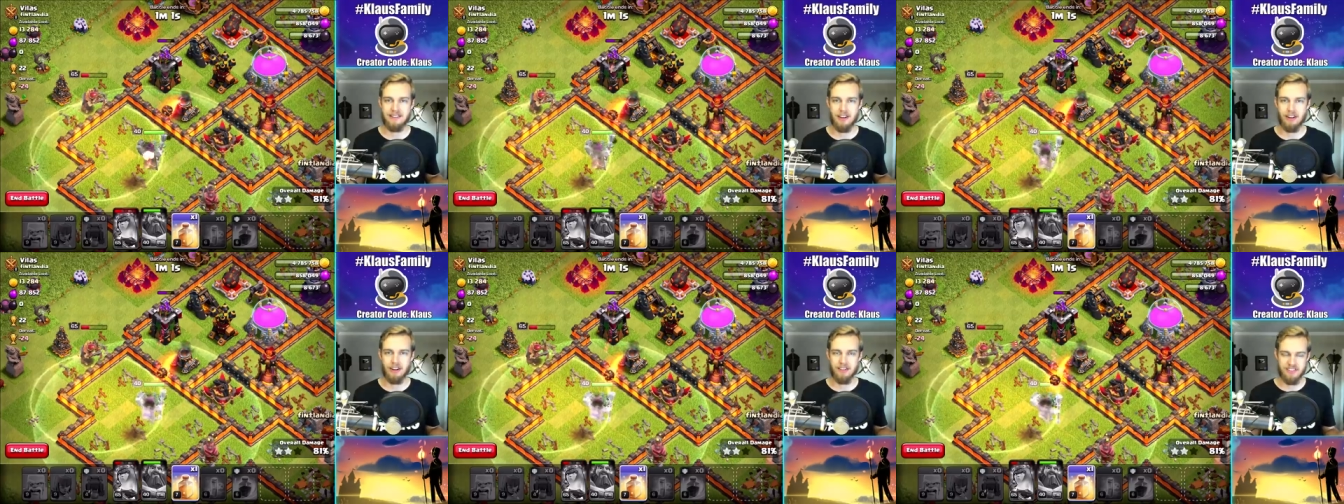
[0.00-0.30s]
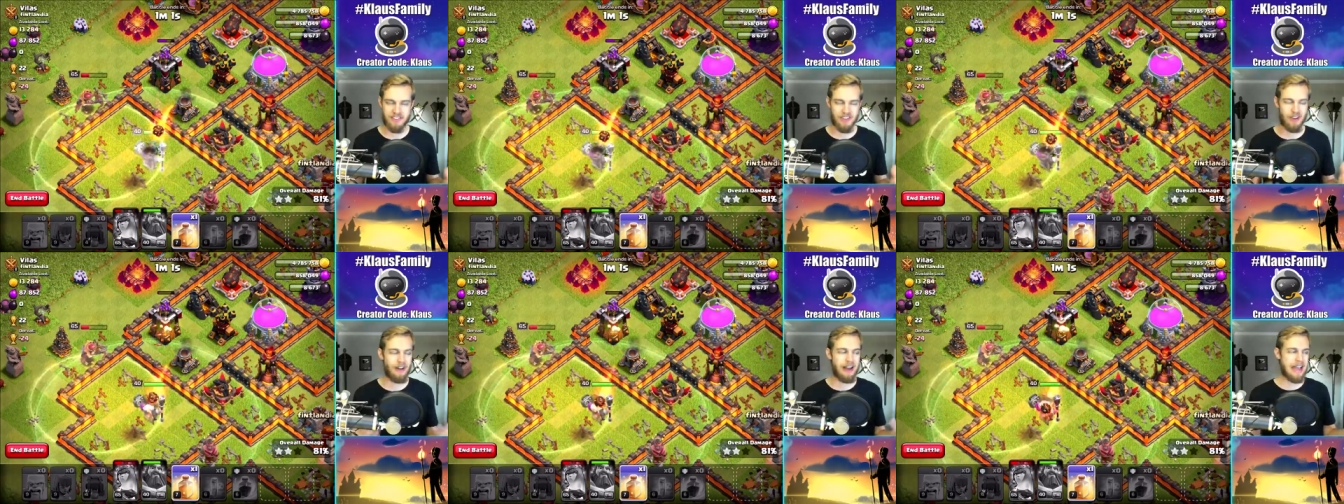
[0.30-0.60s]
Or
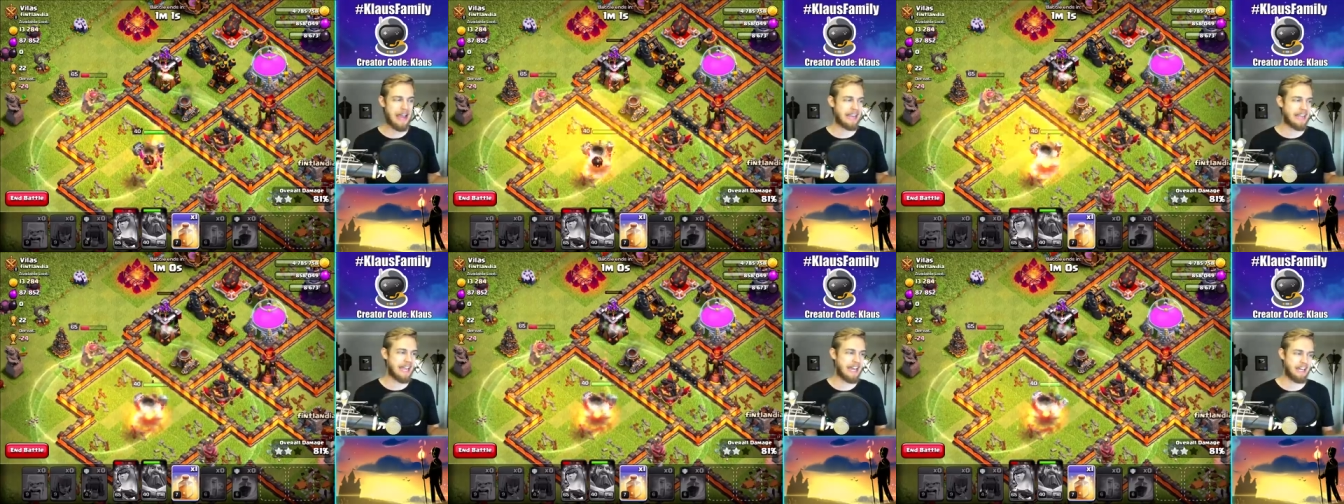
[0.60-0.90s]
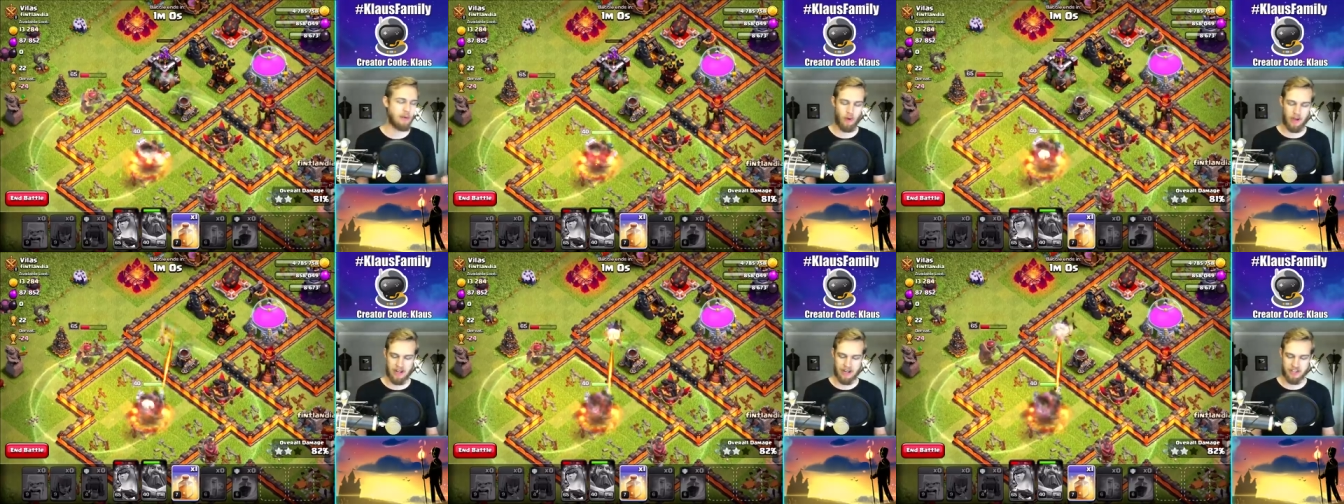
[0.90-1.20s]
so I, I kind
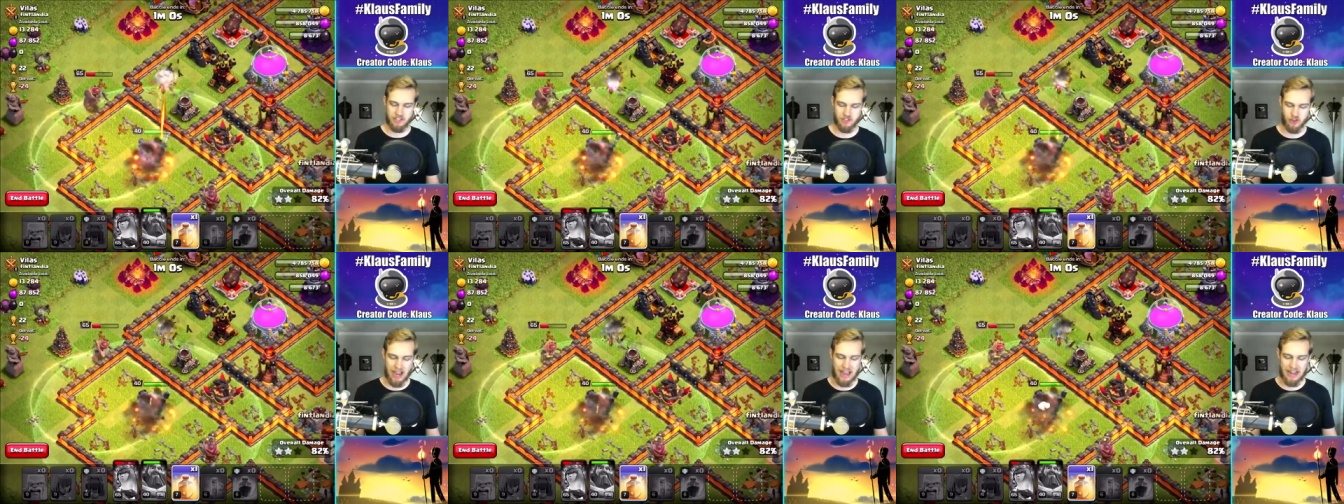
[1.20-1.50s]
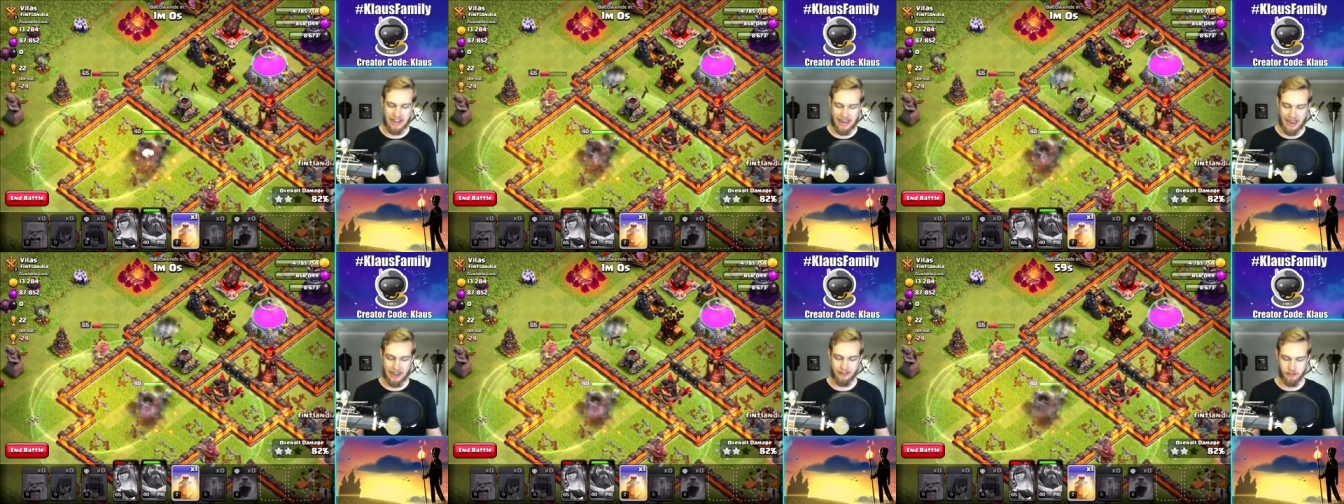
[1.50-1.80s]
of want to try
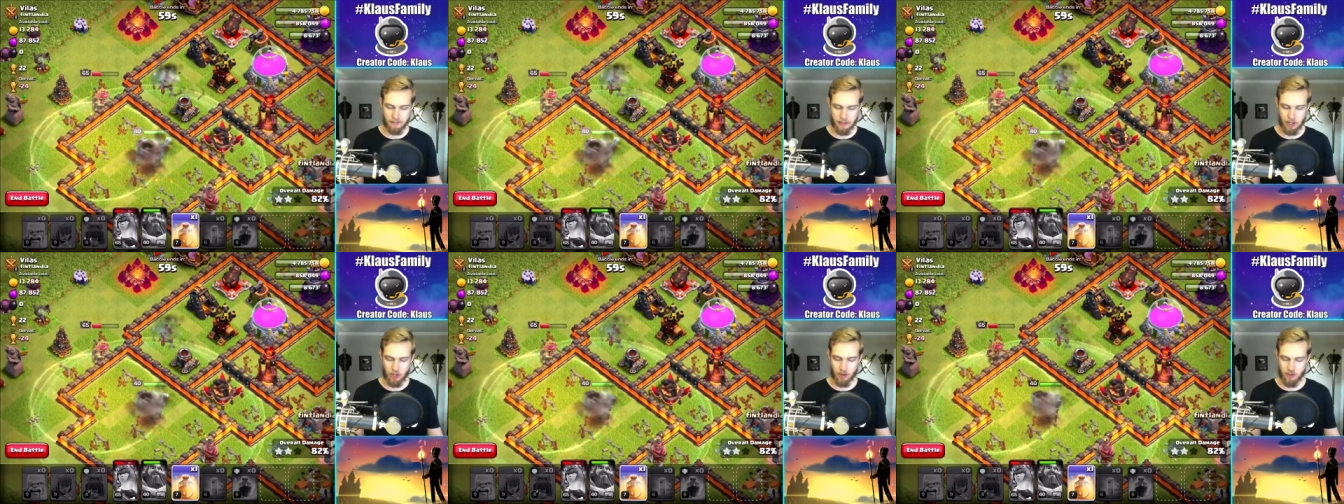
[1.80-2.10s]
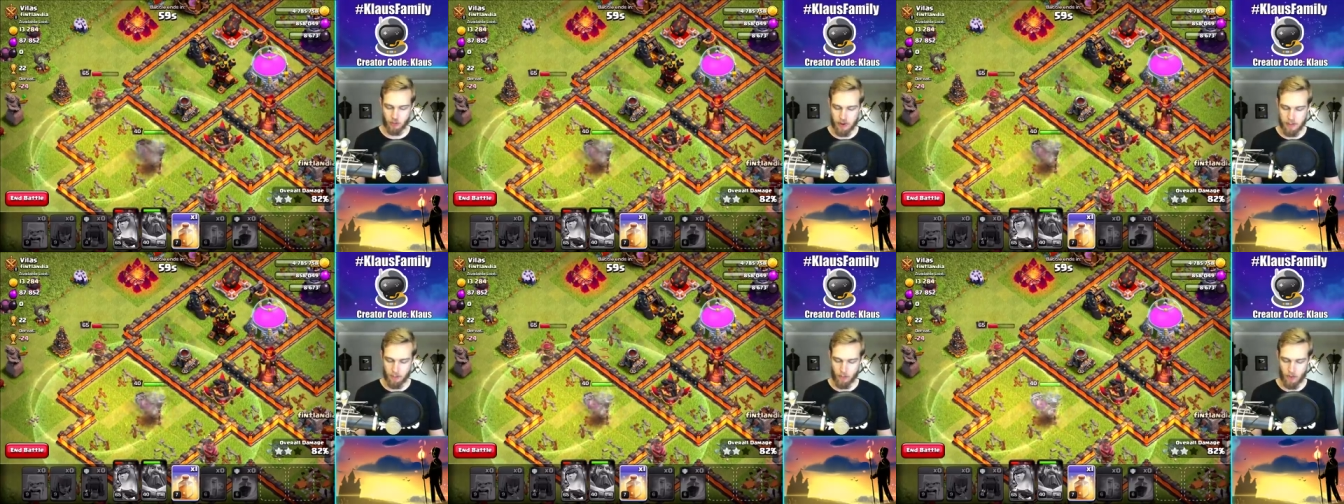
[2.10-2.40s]
to have them
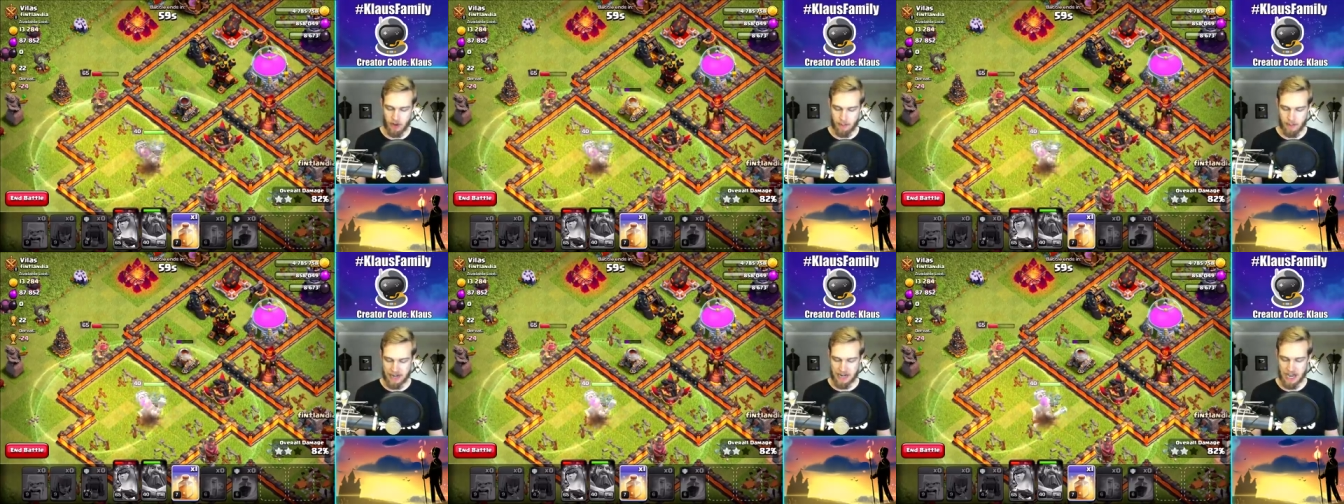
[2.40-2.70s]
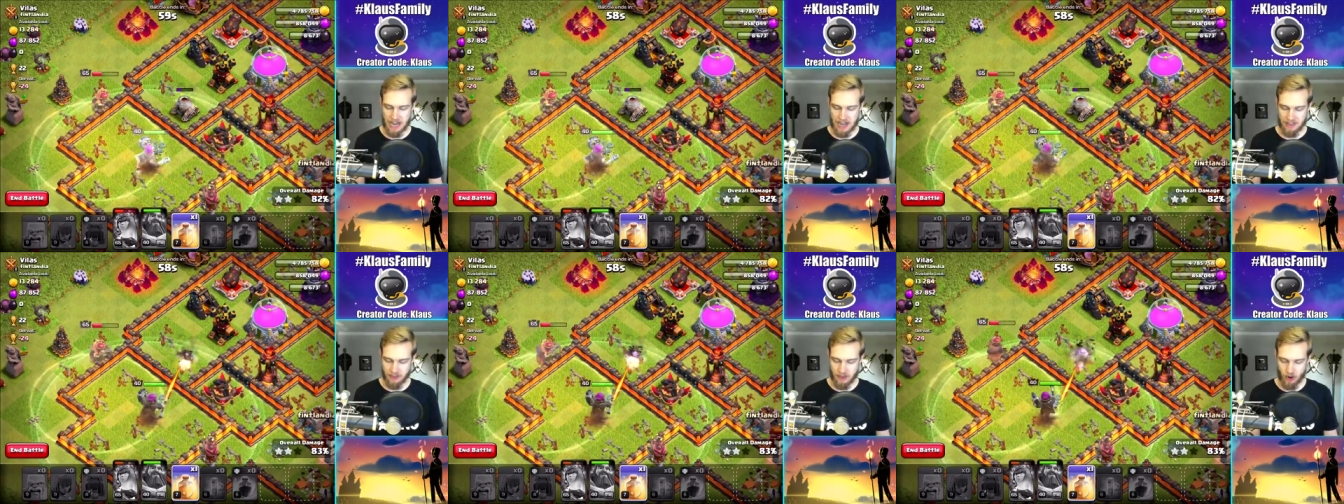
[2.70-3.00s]
both. We, we may
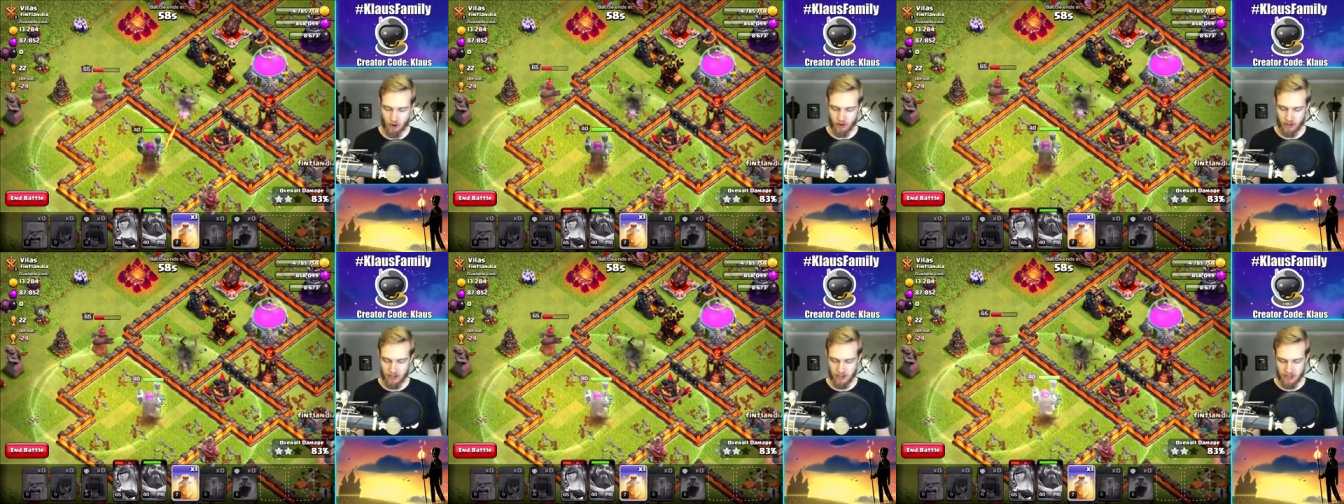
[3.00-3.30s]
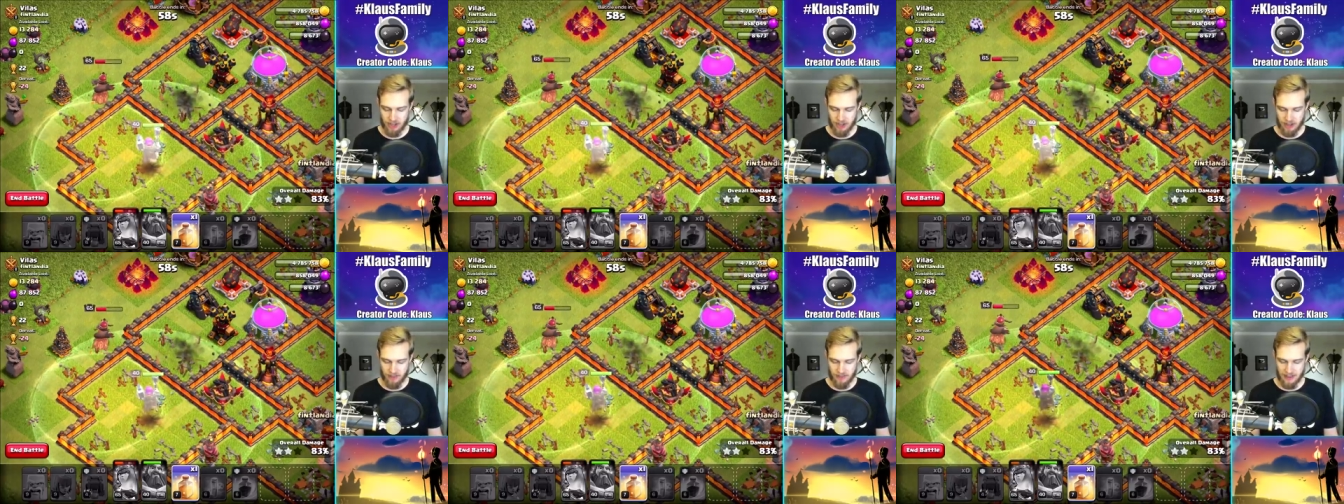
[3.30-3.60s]
not though.
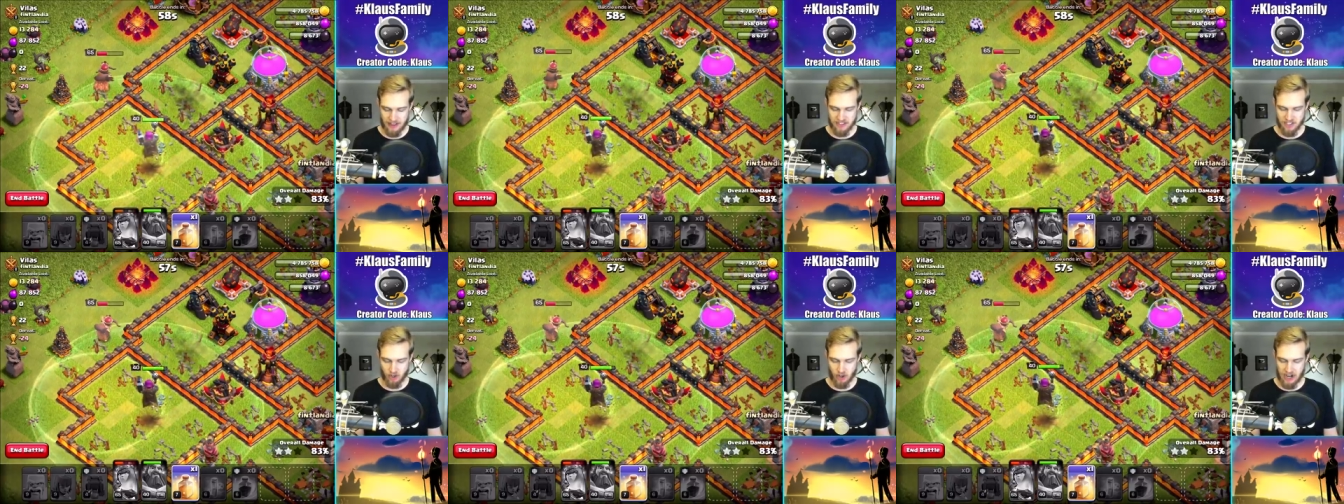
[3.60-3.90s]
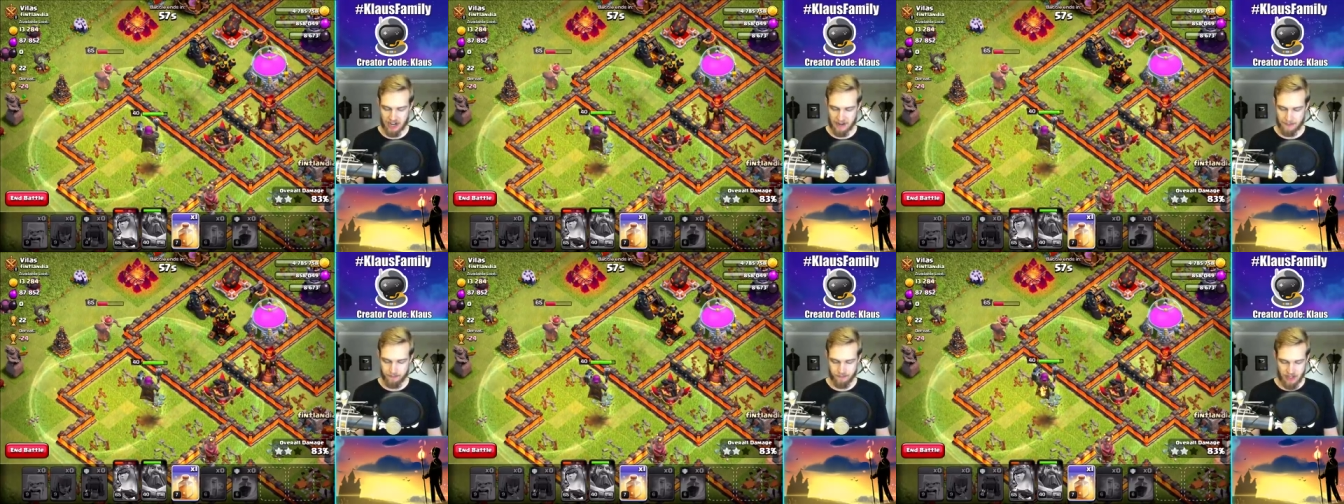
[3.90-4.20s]
That's all
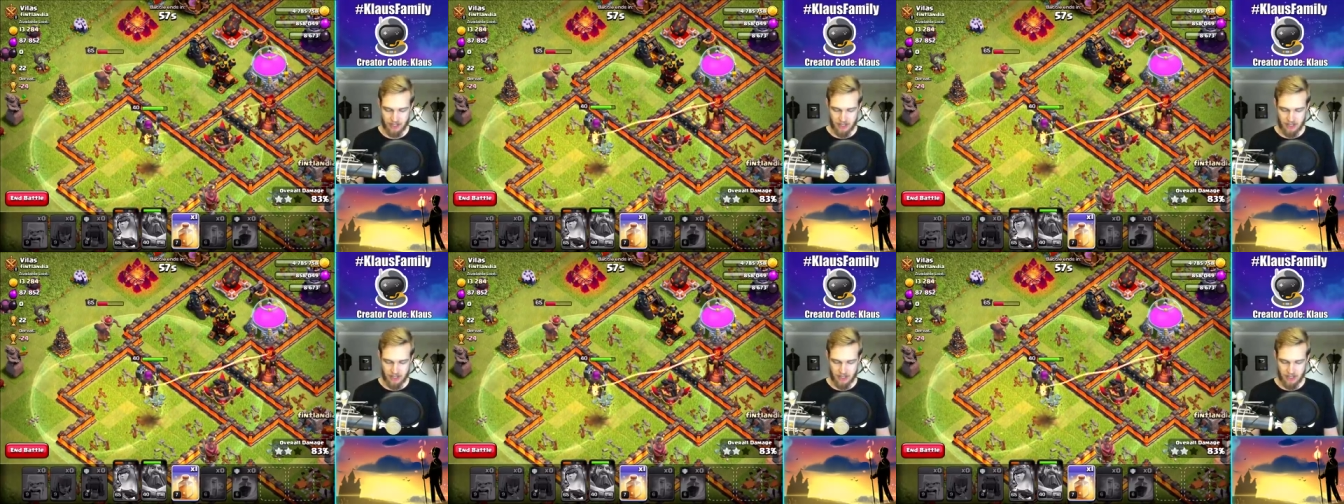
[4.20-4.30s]
right.